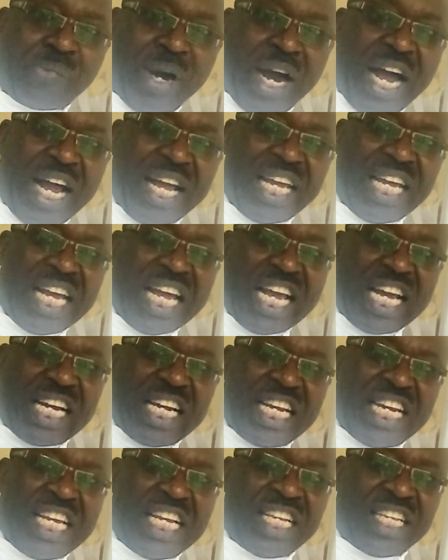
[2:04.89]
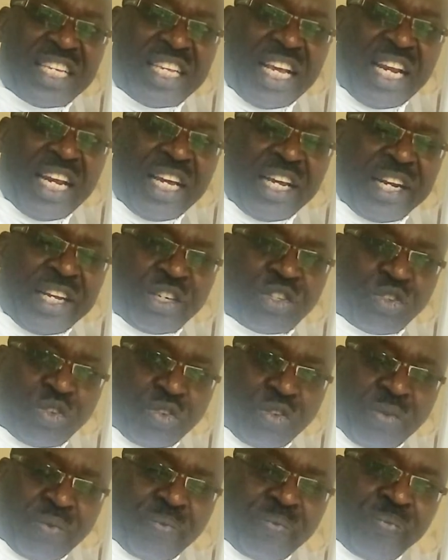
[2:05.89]
by deceleration.
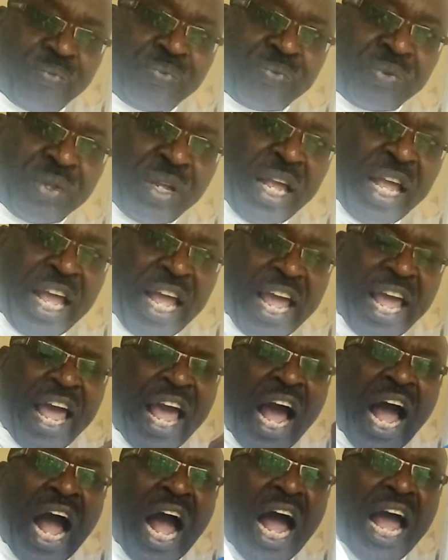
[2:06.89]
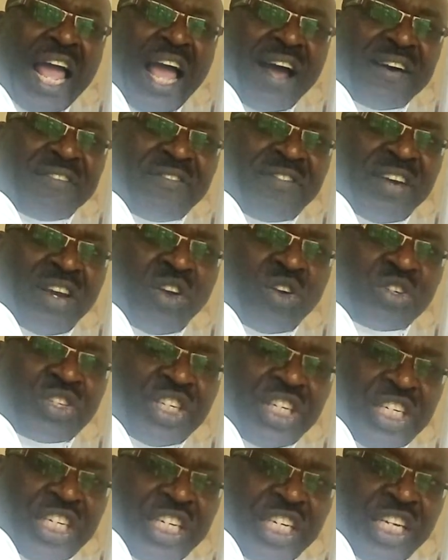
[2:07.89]
A higher
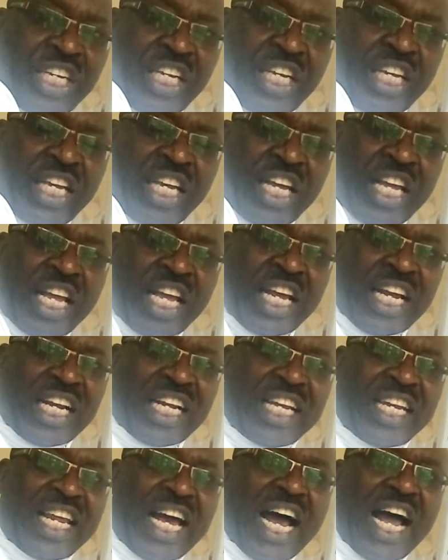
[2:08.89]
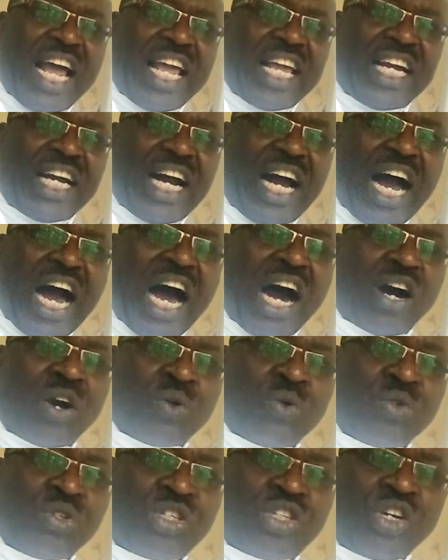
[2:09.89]
velocity dying
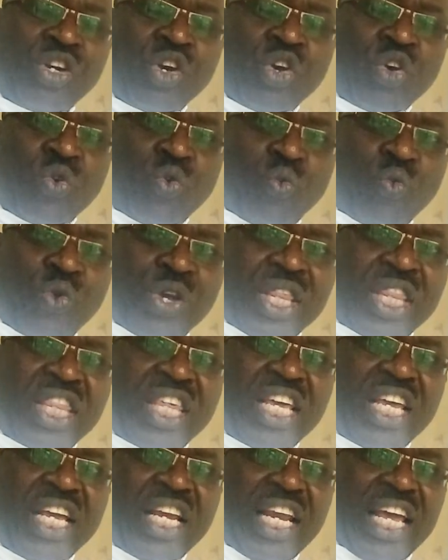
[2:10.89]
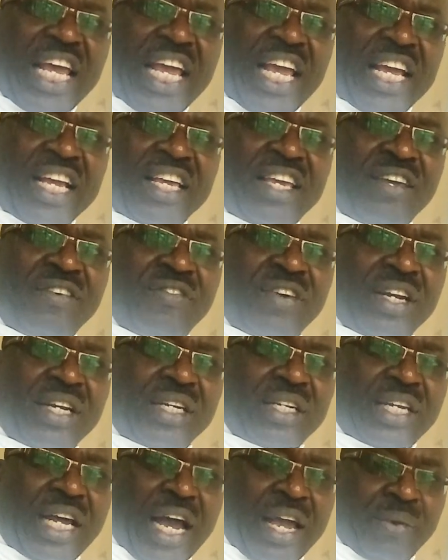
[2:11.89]
out within a given
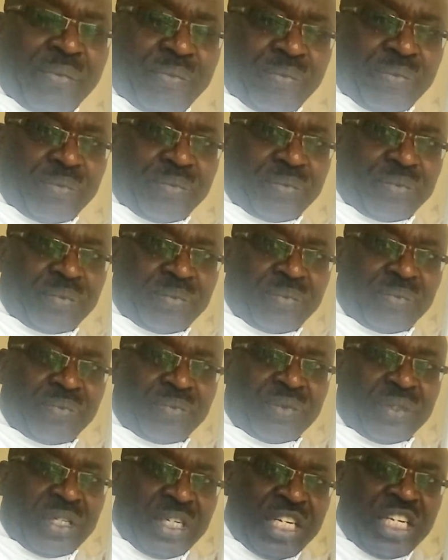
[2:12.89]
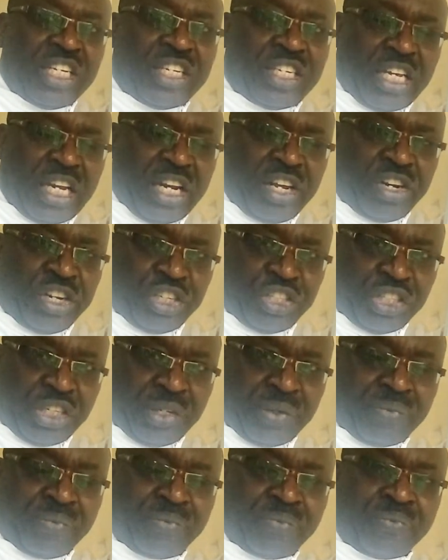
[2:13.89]
time. Deceleration.
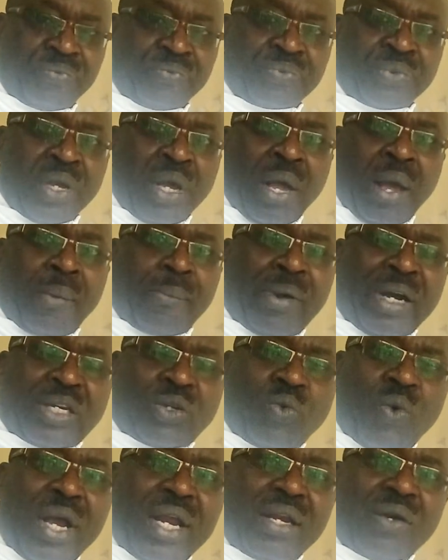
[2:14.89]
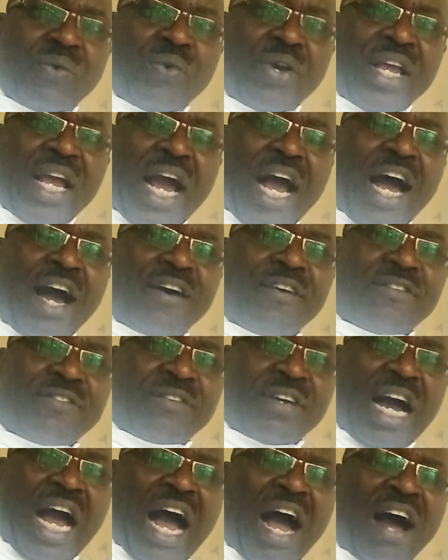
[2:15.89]
But when we have
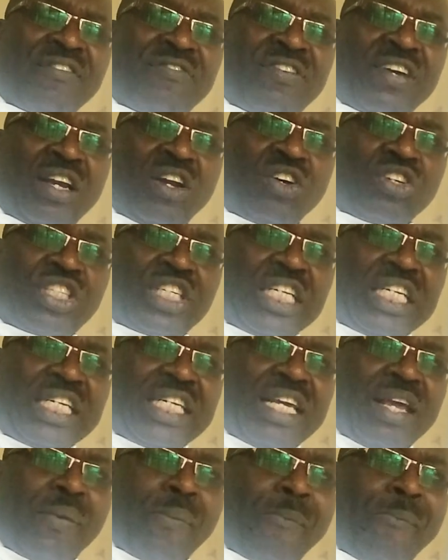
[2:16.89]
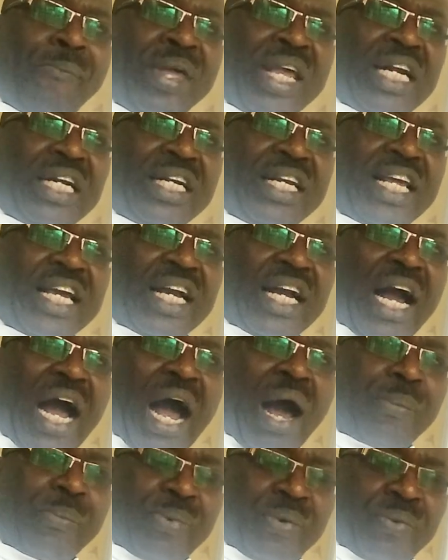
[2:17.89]
a velocity building
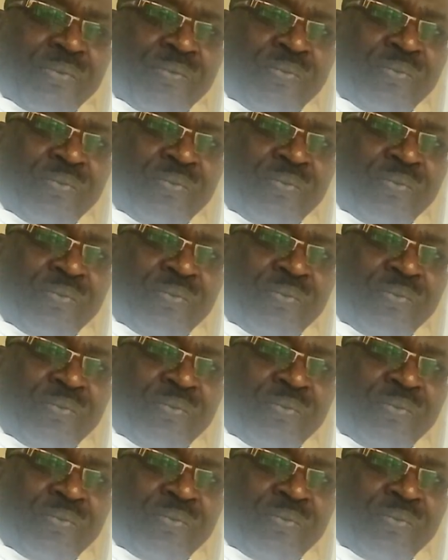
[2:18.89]
up